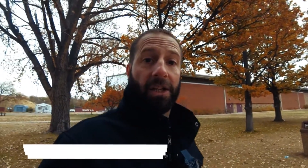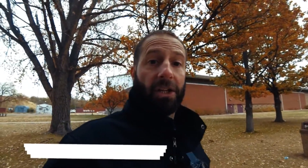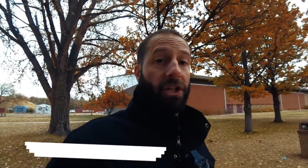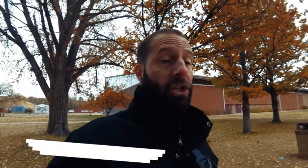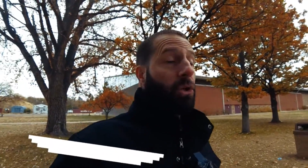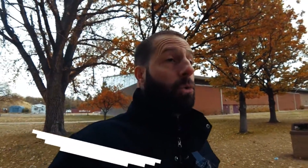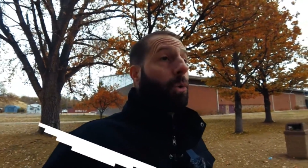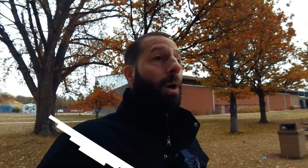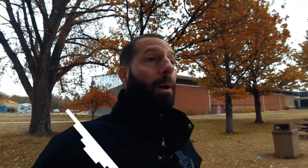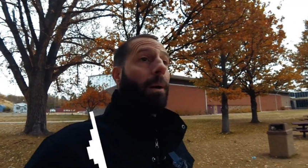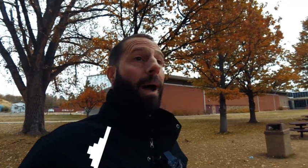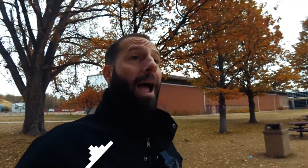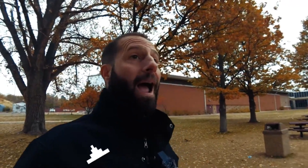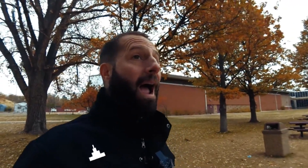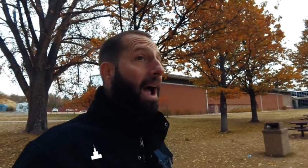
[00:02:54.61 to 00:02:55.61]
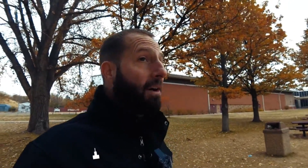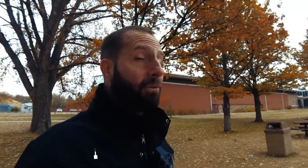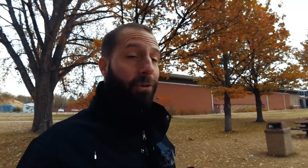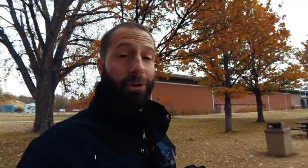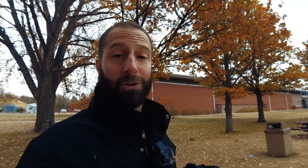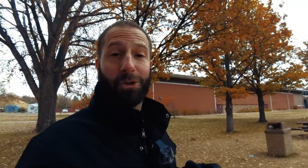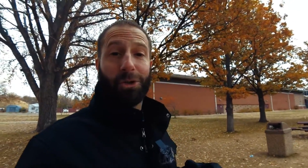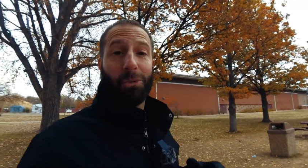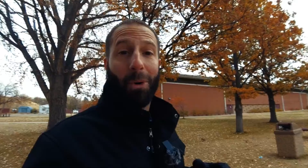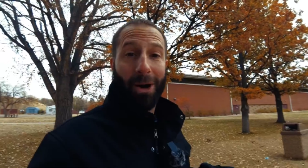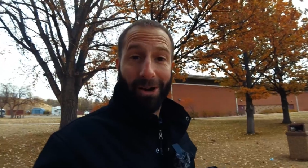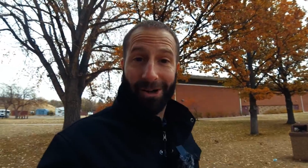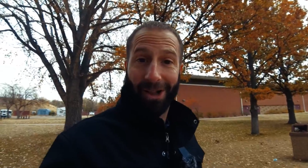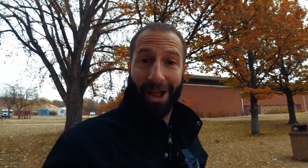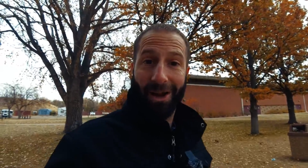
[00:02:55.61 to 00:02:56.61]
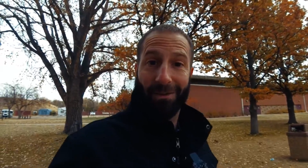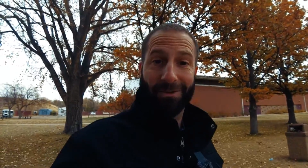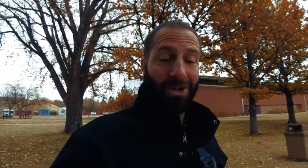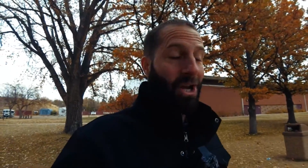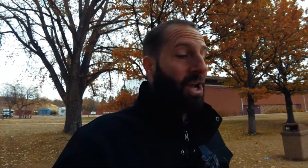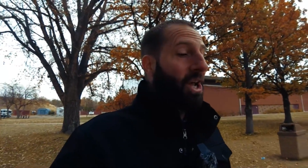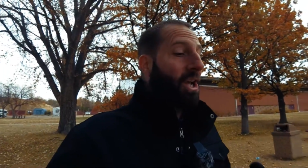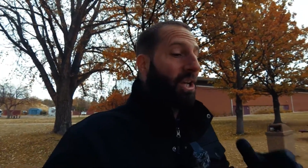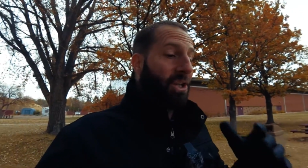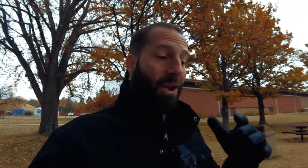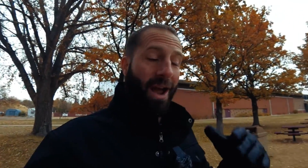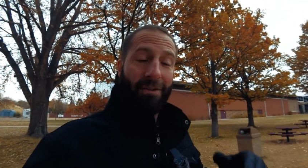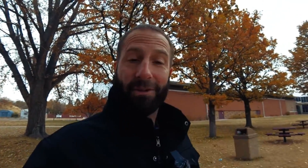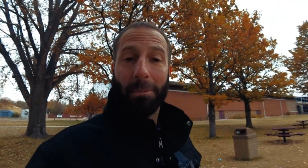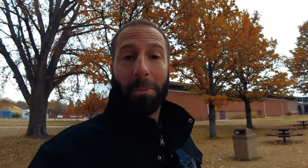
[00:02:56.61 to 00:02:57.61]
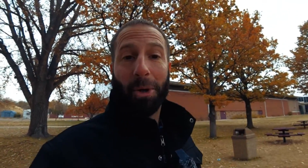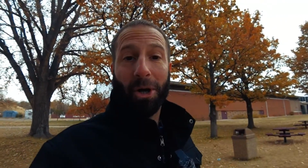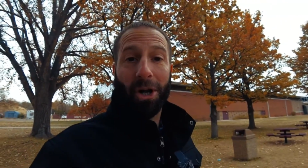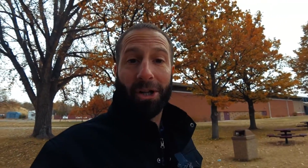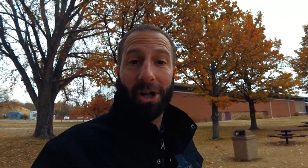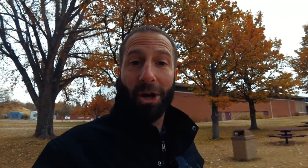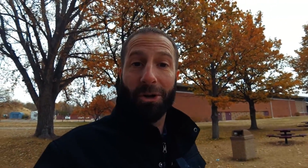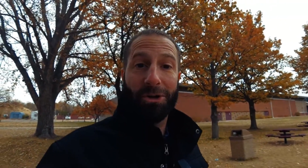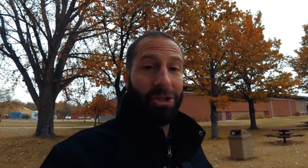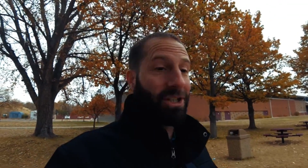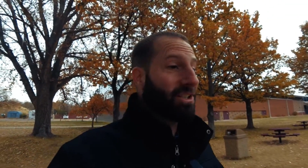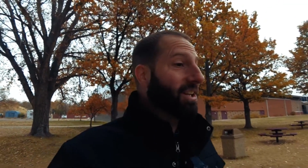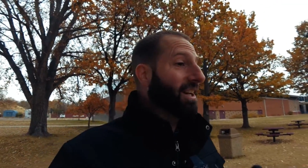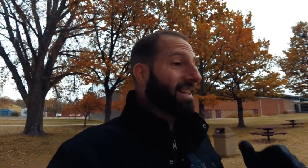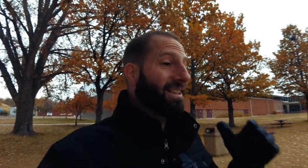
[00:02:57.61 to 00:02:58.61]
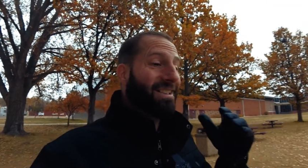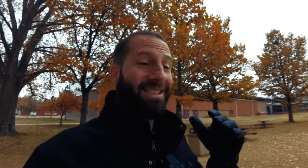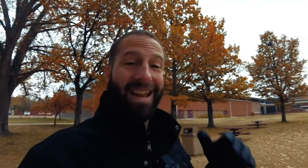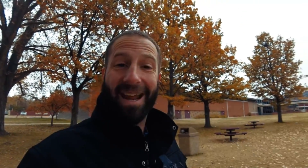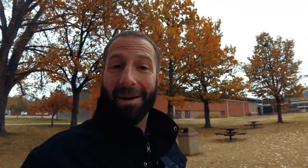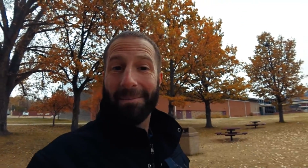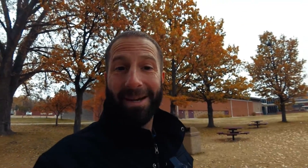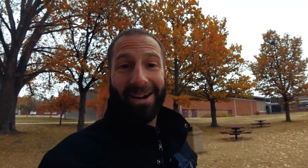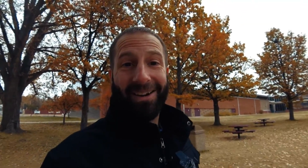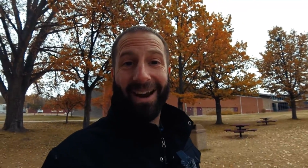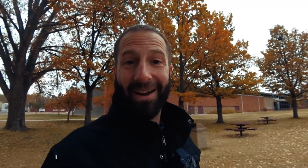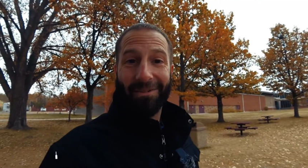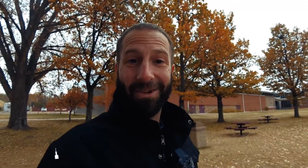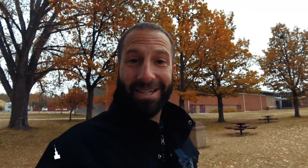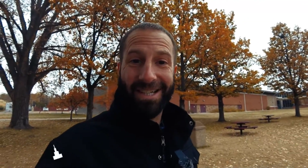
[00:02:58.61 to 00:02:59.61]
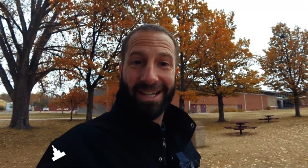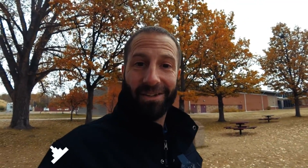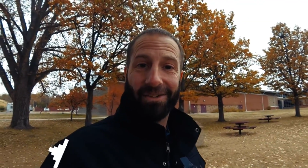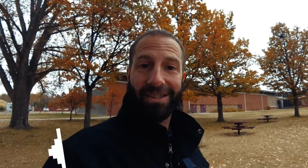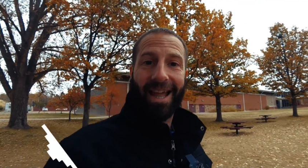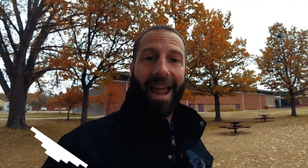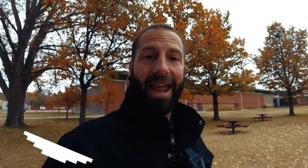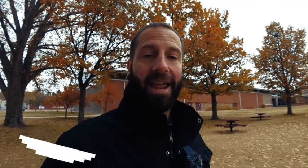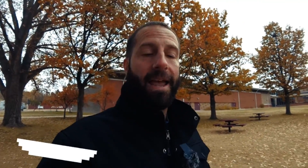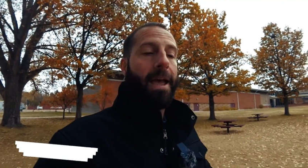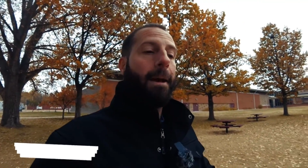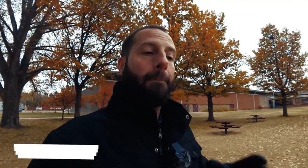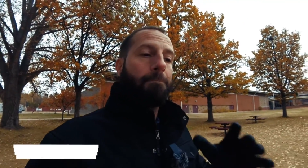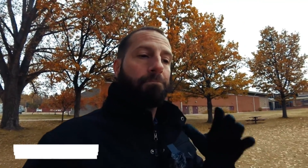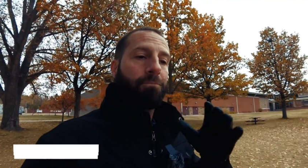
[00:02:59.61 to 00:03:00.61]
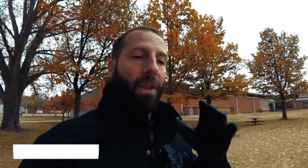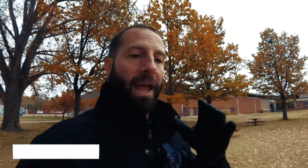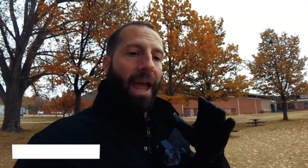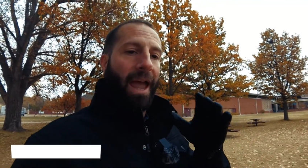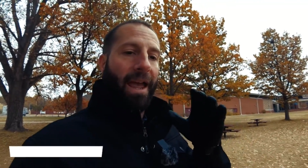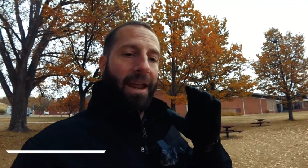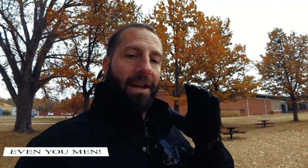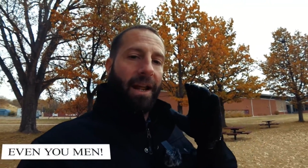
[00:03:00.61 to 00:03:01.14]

you have to wear gloves. You have to put on lotion damn near every single day. And